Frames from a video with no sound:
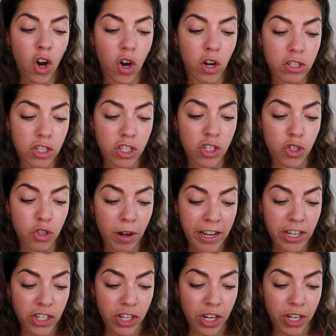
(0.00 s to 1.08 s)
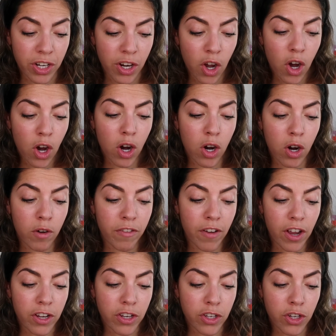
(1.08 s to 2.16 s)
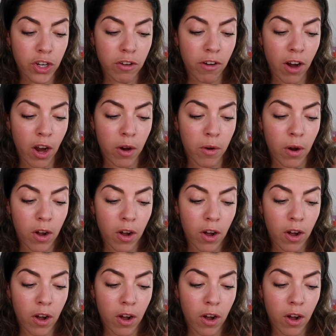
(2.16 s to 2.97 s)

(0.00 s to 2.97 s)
concentration of neurofluoroline.